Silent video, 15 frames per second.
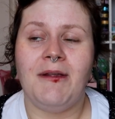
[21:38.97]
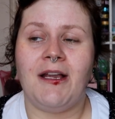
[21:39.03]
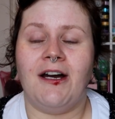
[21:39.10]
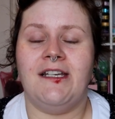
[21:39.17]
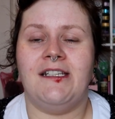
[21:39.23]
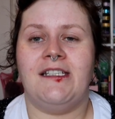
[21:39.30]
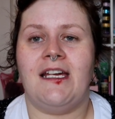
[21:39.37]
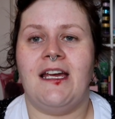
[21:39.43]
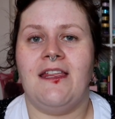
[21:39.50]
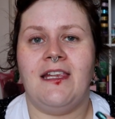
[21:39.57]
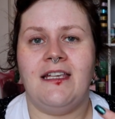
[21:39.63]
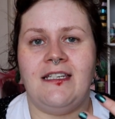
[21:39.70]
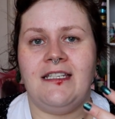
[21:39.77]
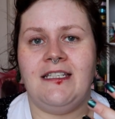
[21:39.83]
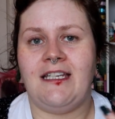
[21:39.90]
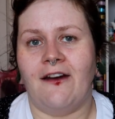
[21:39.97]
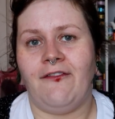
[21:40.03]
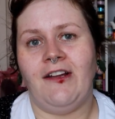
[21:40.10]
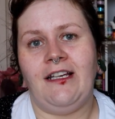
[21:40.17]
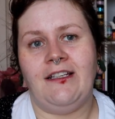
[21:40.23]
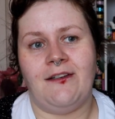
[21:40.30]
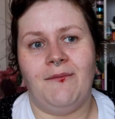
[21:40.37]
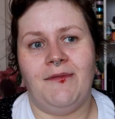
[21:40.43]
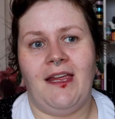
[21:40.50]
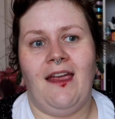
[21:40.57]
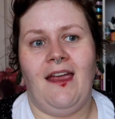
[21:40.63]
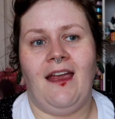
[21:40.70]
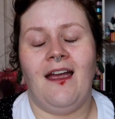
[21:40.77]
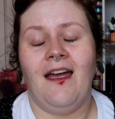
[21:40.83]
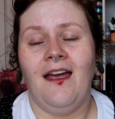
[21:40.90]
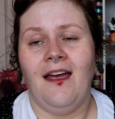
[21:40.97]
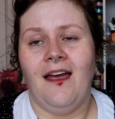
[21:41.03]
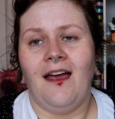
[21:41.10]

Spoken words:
because this is definitely something